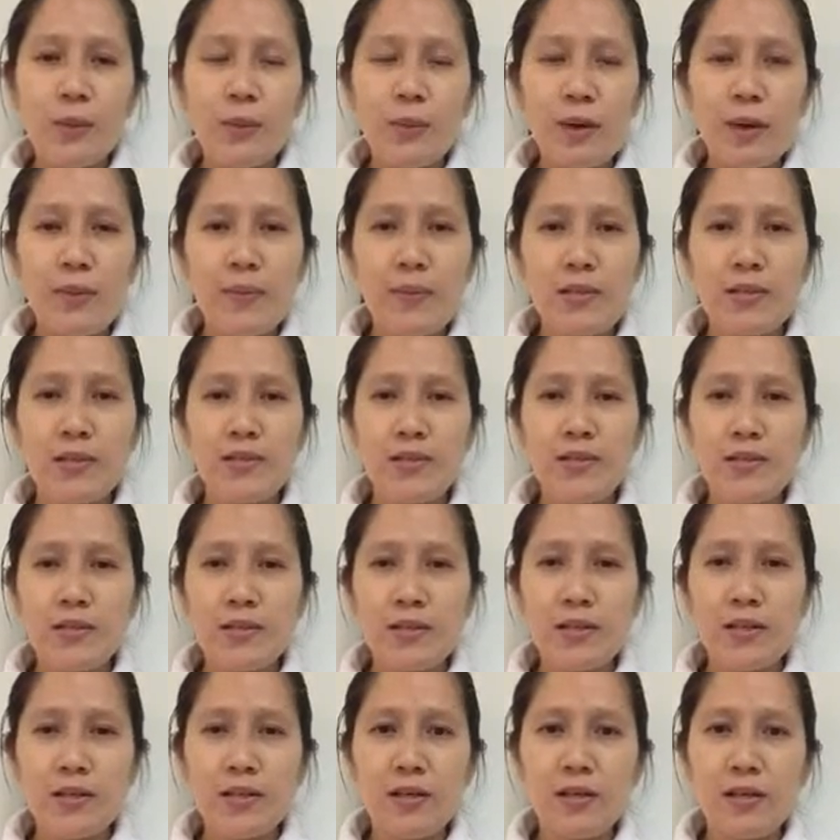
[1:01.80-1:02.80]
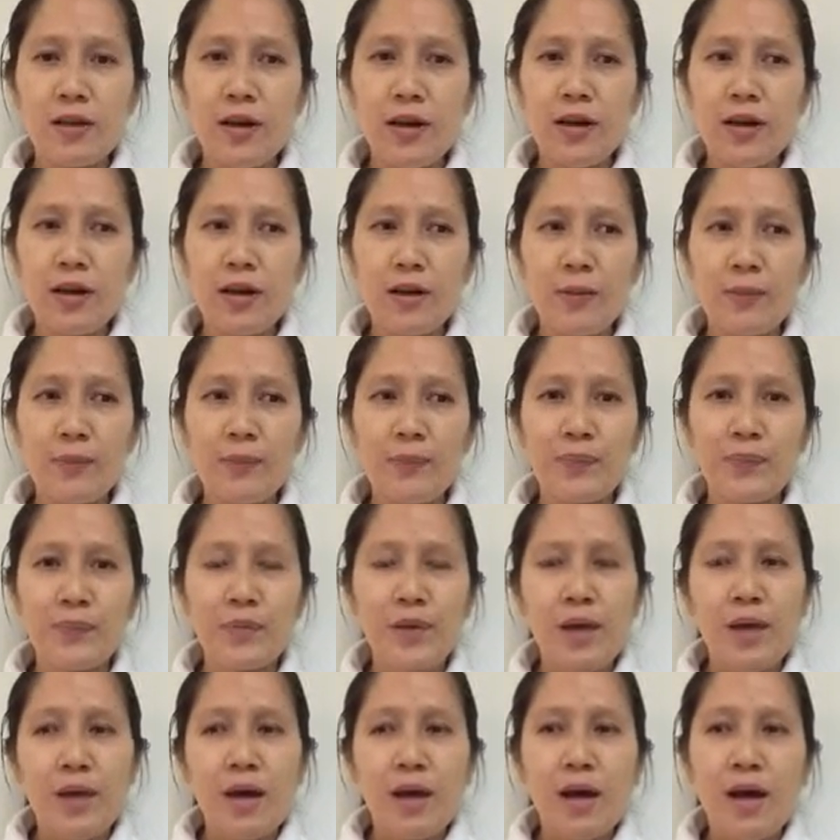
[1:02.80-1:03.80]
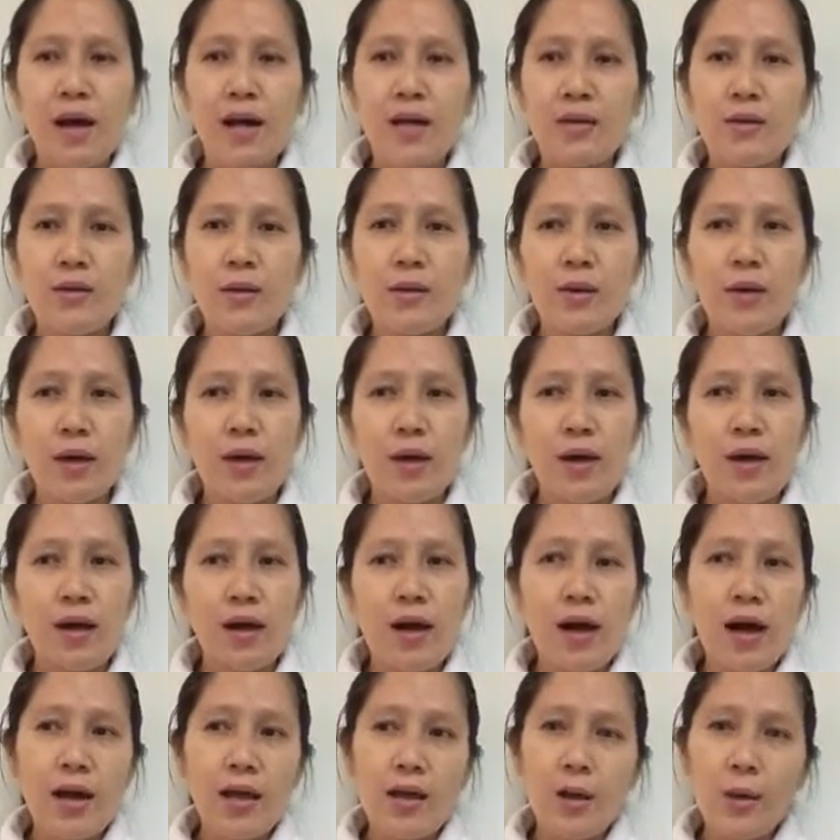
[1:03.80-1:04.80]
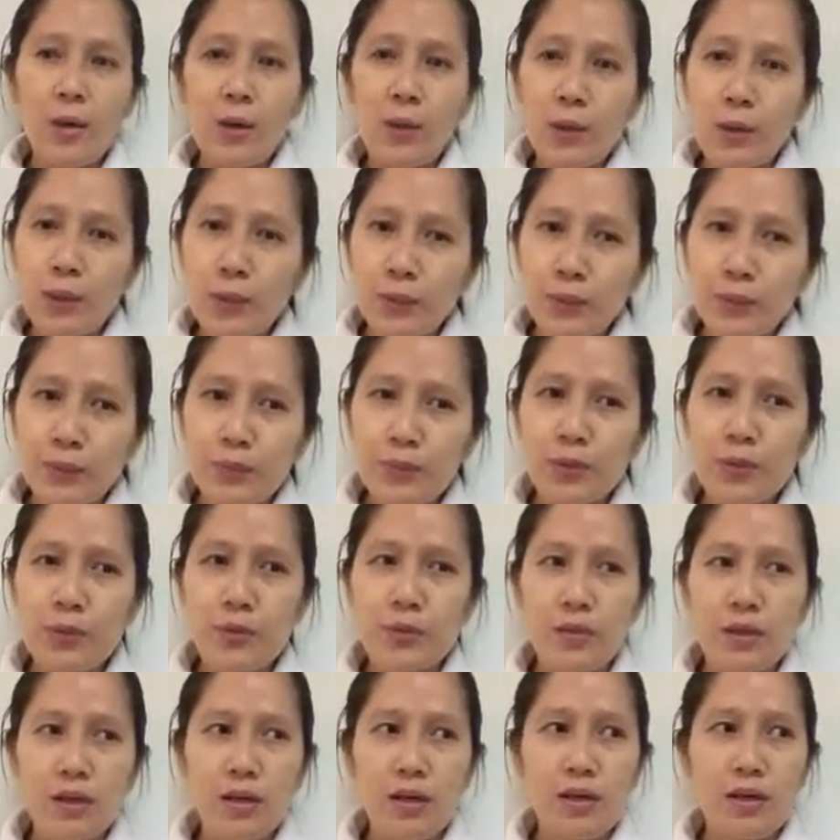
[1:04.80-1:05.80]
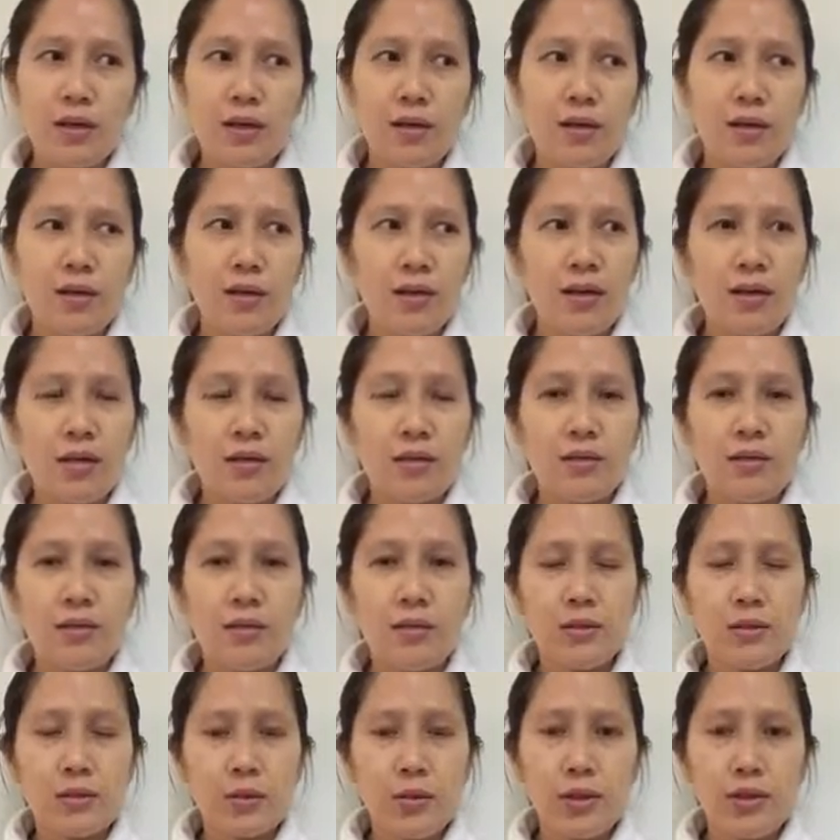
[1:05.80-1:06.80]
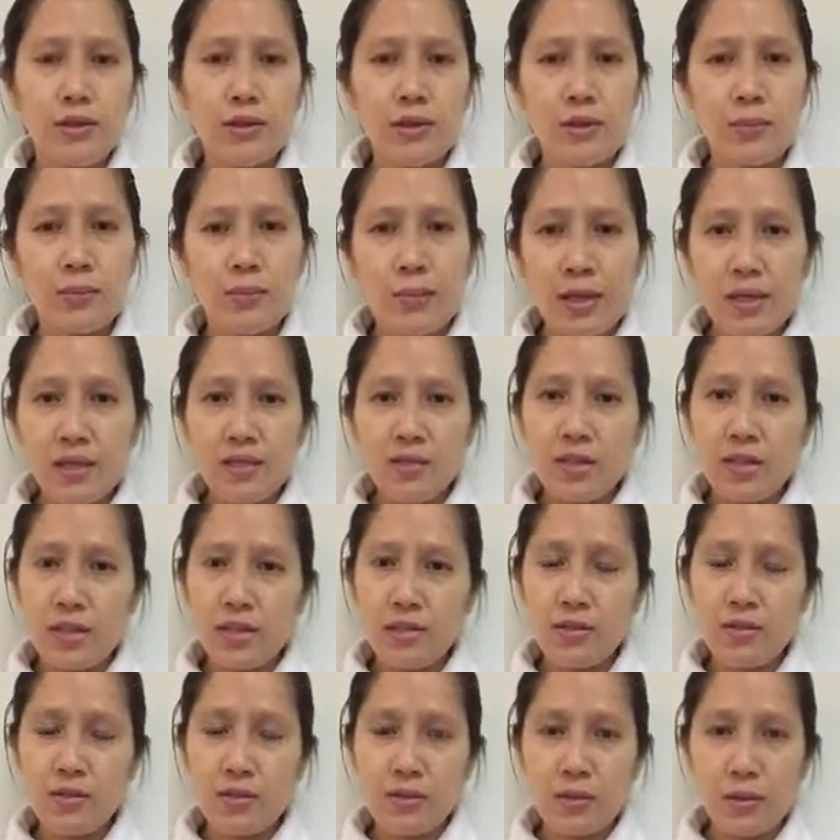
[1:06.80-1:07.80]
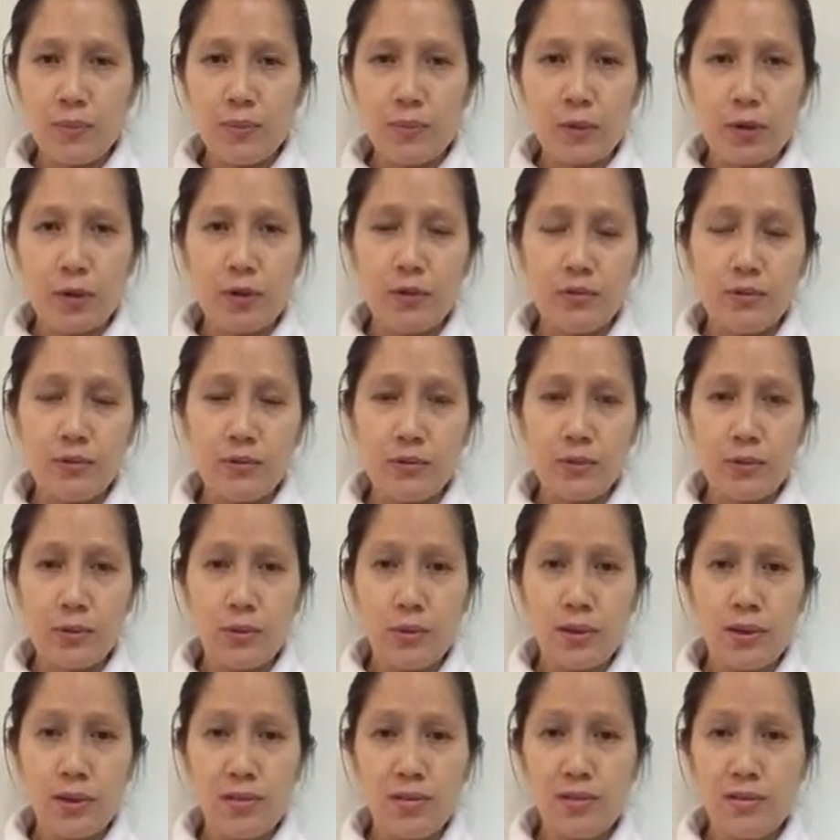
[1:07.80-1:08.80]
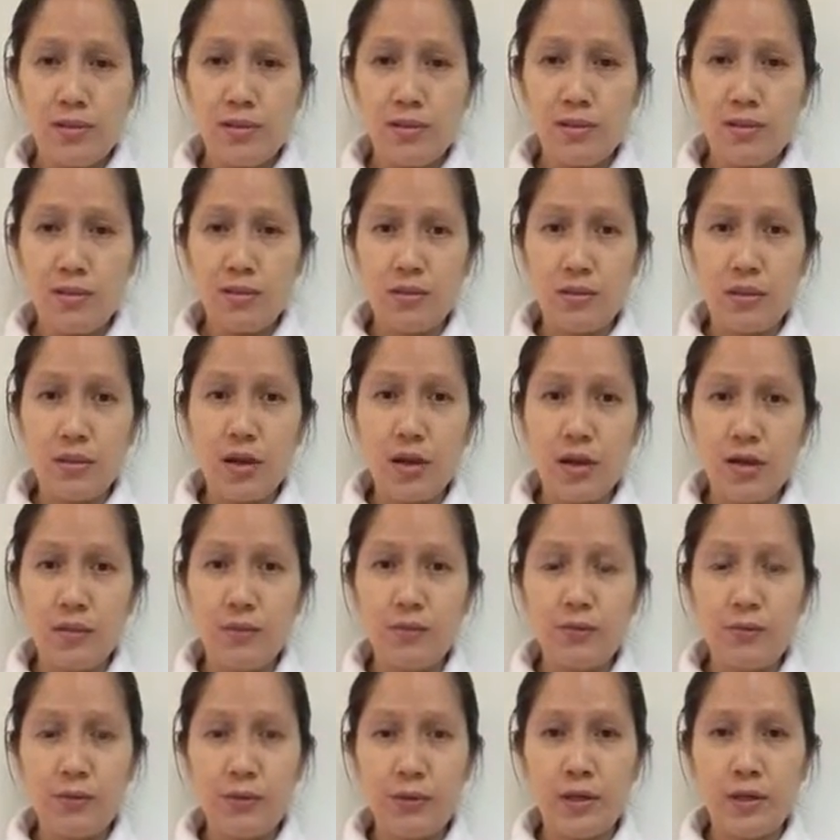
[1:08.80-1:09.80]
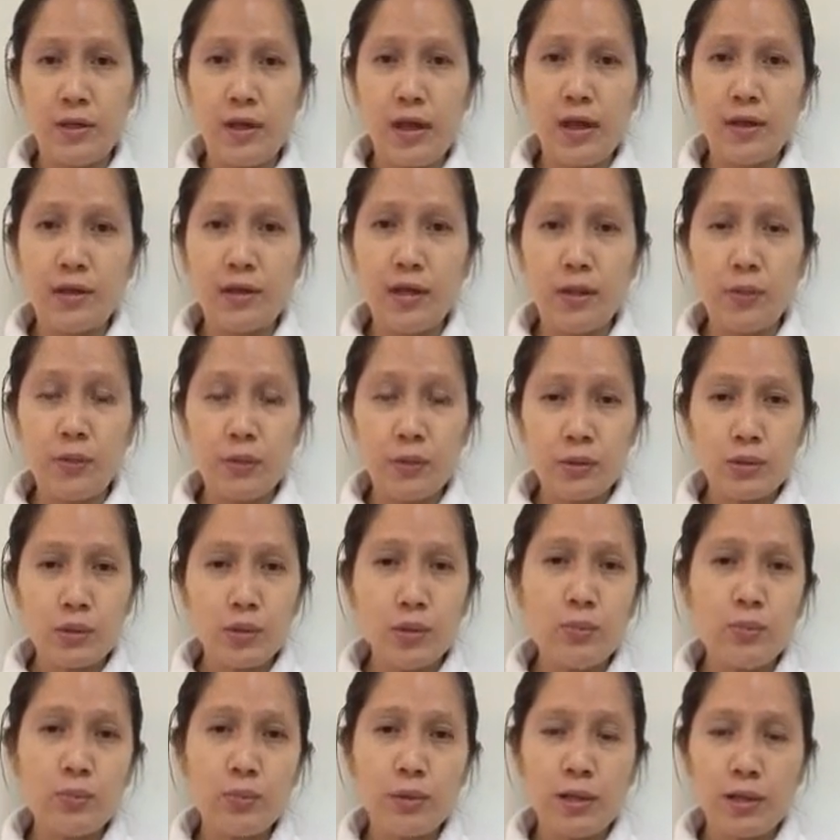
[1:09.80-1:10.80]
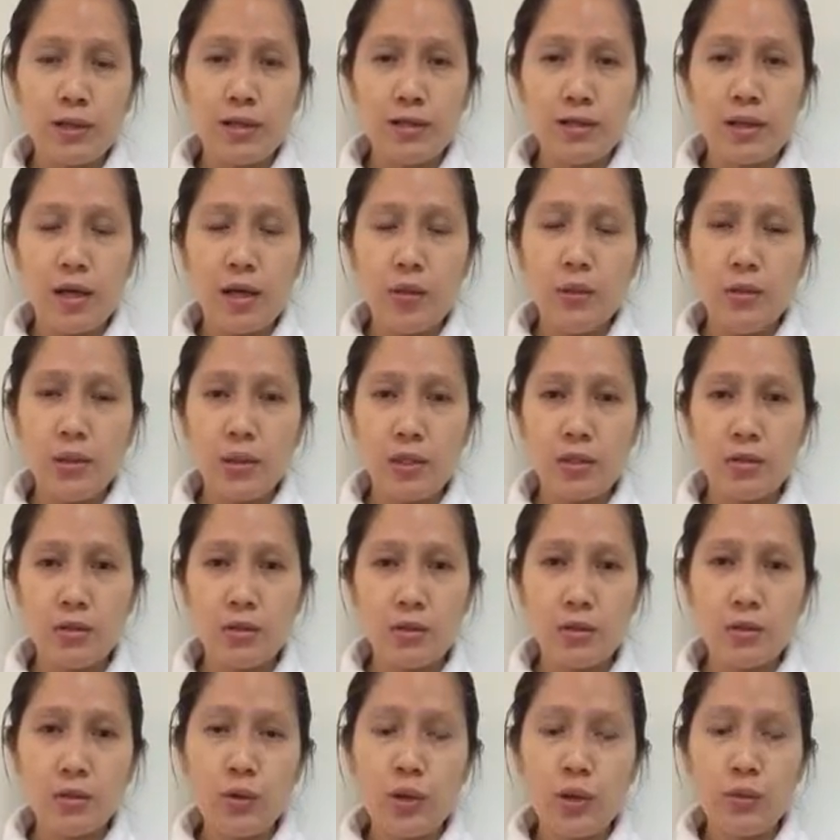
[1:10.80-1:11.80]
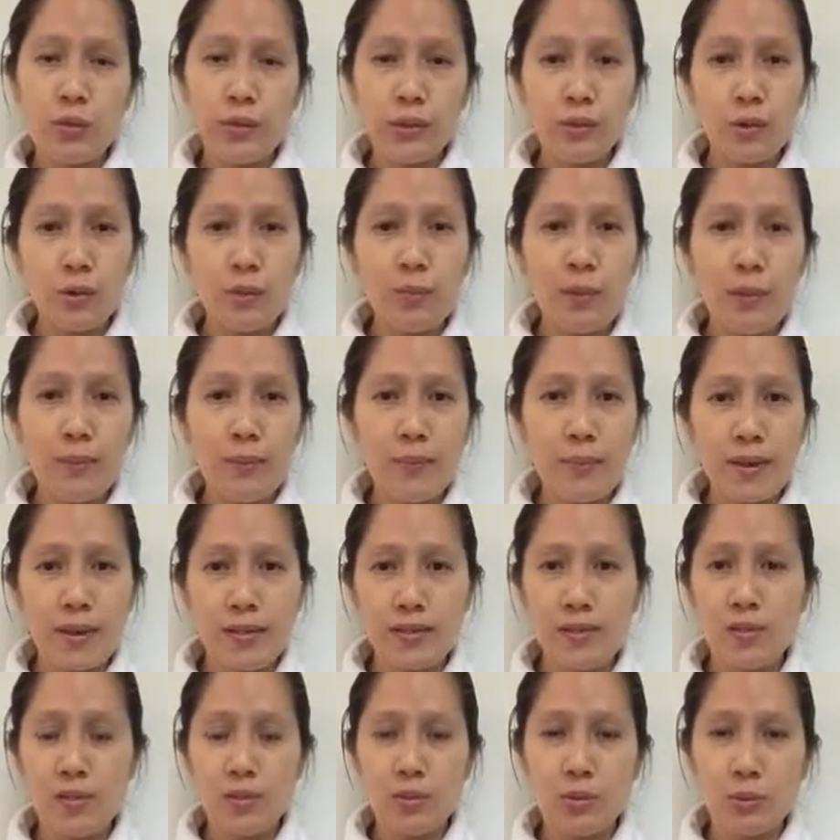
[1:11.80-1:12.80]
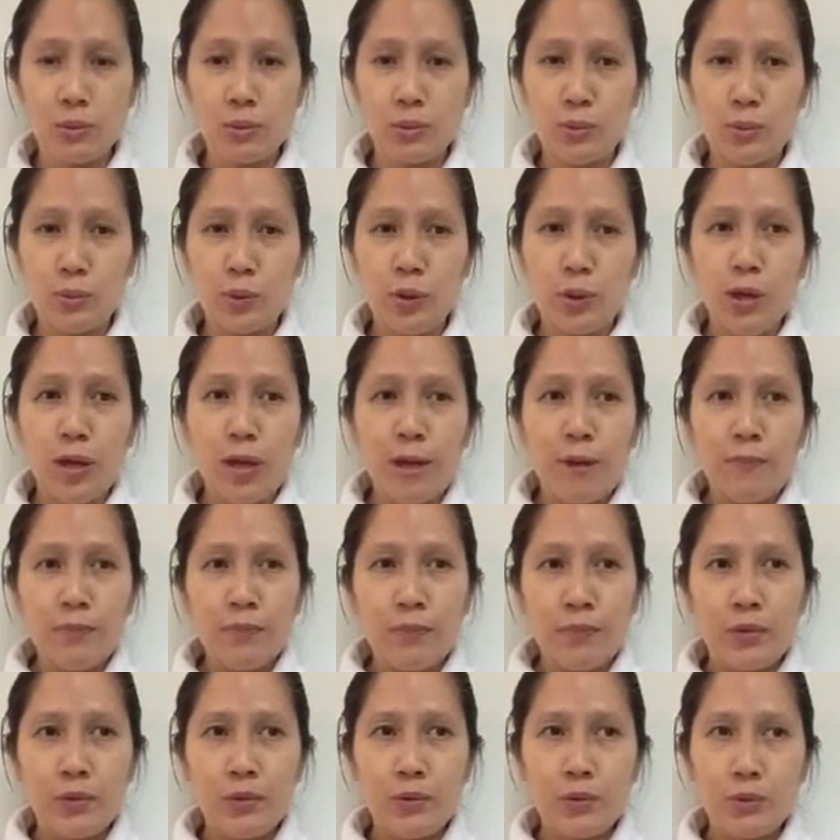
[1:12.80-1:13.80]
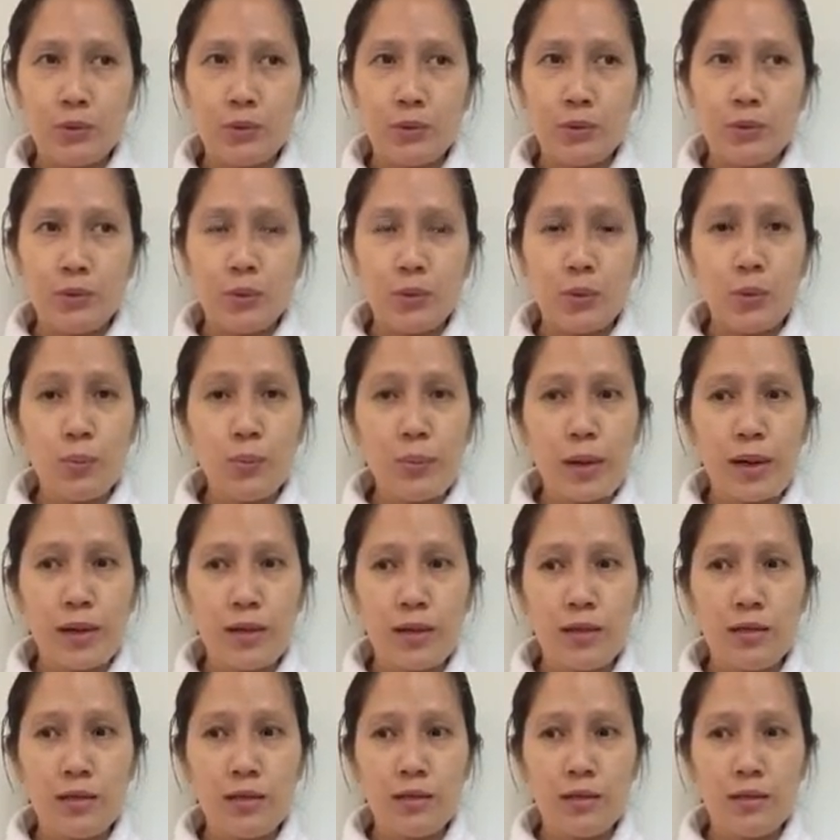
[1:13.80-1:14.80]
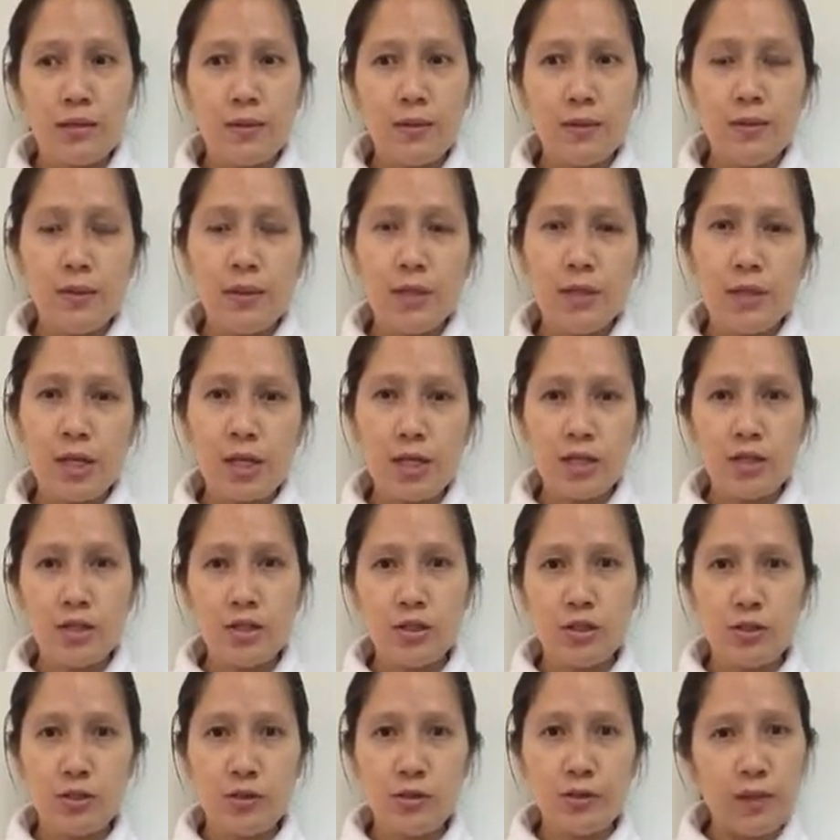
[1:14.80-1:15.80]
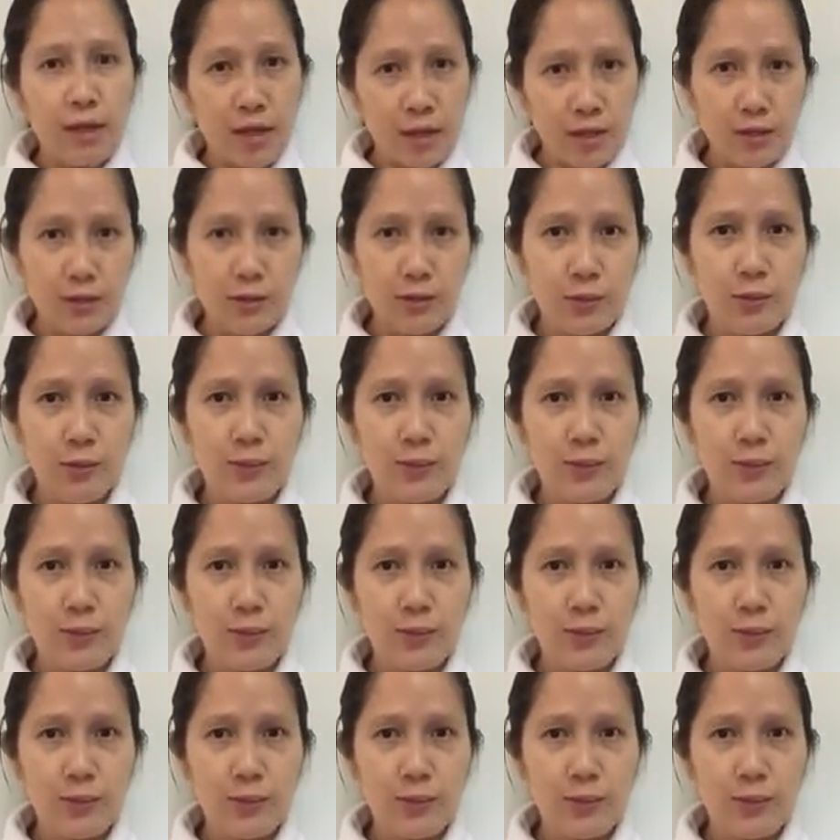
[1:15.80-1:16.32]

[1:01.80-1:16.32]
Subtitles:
ma'am and sir. I hope you can give me a chance to deploy you as your helper, and I will assure you I will do my best to do my obligation. Thank you.